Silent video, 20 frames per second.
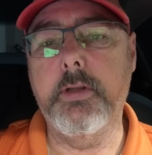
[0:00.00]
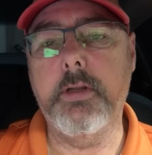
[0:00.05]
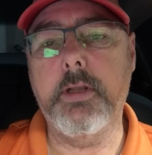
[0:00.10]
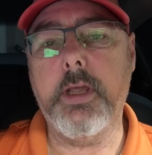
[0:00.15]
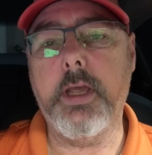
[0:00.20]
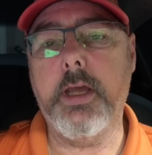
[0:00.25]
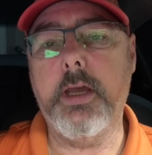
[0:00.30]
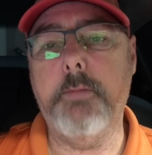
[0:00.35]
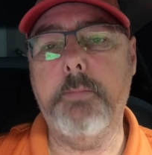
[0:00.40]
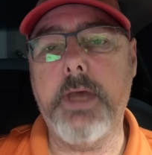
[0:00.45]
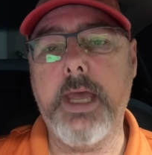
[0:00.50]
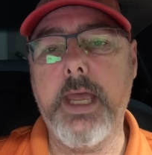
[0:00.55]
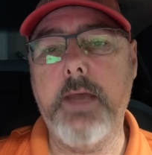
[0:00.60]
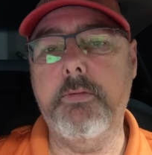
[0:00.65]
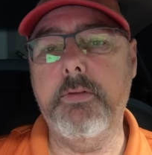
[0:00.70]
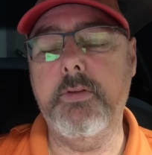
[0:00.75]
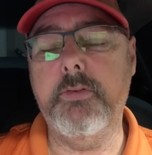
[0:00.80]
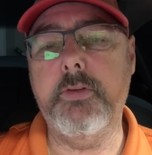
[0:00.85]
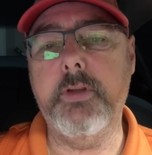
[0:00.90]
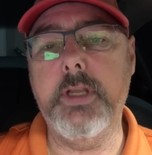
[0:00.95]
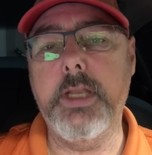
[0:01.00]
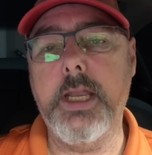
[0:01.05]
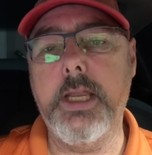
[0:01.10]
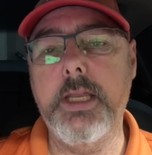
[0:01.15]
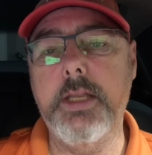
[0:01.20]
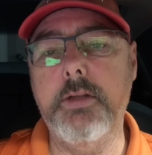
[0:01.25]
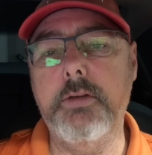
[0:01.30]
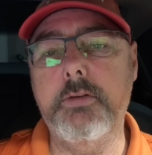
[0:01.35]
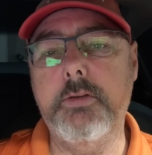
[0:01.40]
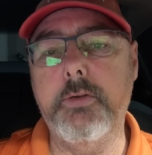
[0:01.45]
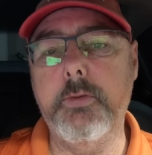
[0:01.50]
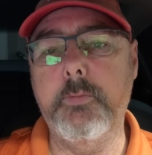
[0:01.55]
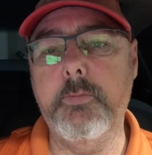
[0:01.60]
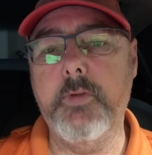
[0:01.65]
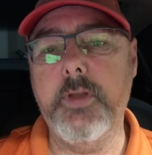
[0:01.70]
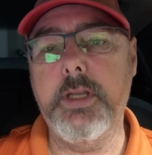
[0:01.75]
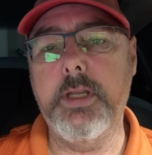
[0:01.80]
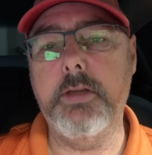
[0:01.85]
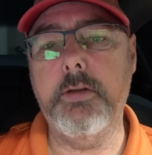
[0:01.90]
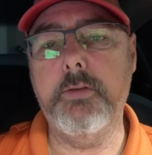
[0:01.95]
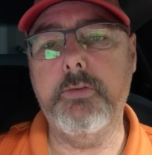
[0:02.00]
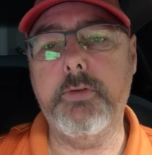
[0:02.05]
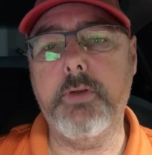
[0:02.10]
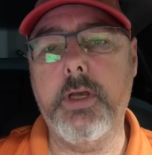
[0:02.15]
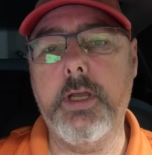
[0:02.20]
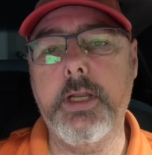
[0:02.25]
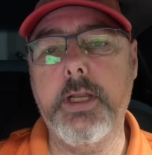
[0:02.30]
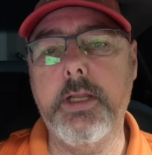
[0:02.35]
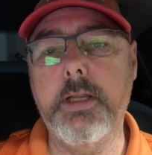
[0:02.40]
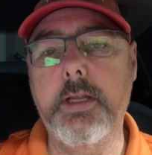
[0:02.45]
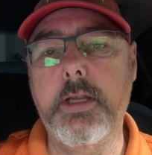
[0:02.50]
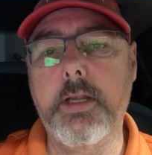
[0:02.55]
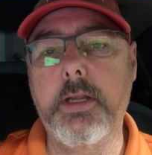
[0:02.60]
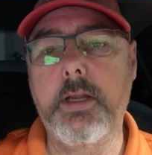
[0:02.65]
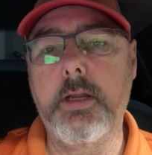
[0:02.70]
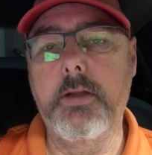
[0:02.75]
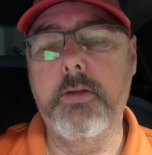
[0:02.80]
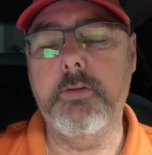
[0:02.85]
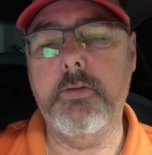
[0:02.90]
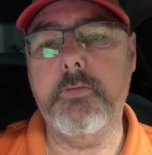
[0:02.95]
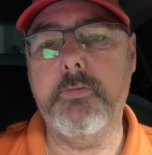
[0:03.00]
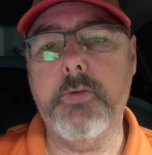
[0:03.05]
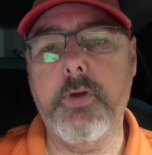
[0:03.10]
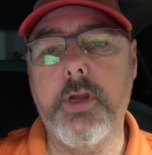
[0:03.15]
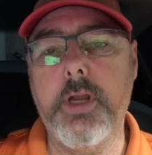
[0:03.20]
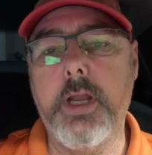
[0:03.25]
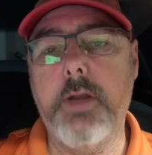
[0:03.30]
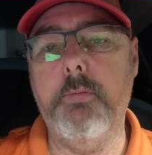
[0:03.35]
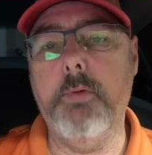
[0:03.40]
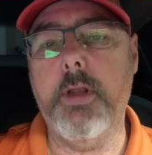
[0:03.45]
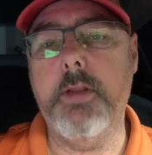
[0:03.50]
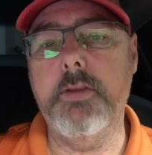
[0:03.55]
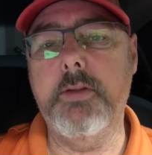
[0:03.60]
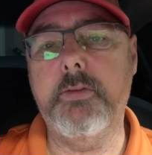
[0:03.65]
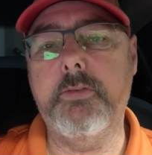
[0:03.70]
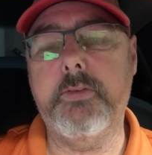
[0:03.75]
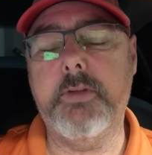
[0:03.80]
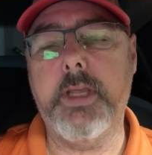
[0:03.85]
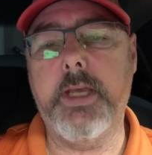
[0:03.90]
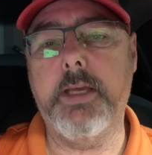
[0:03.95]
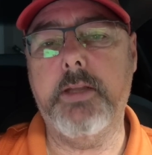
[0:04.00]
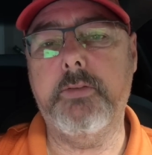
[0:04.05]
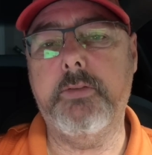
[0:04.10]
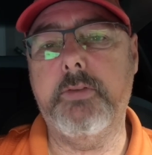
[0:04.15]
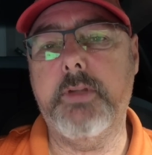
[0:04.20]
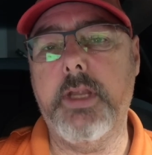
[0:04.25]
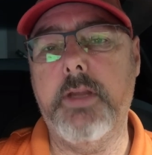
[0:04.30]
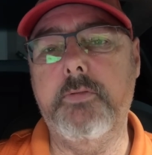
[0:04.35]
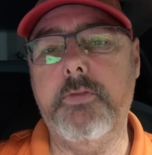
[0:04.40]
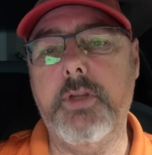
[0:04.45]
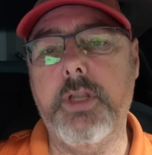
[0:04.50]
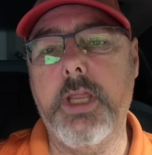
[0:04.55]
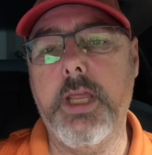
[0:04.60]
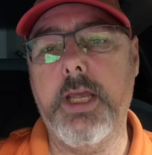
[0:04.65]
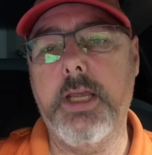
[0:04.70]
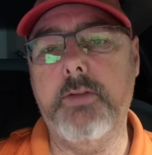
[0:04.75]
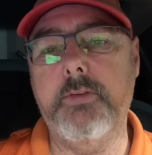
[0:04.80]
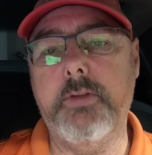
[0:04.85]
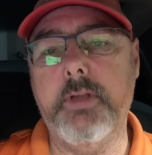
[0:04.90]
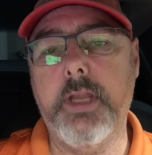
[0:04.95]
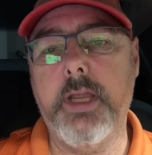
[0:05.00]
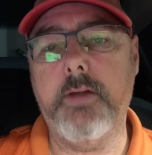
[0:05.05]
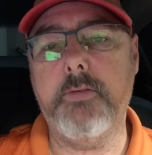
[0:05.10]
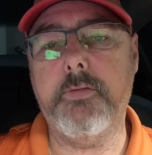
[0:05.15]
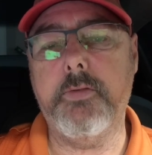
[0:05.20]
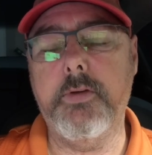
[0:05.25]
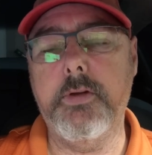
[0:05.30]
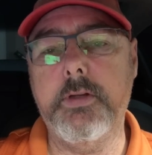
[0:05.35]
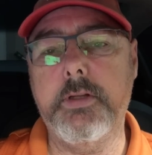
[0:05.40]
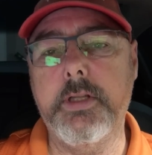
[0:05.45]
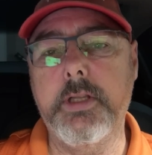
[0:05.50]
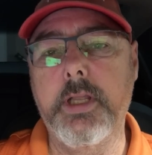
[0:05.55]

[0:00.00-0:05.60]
I haven't seen any YouTube videos on it, so I figured I'd run this test, save you guys the effort.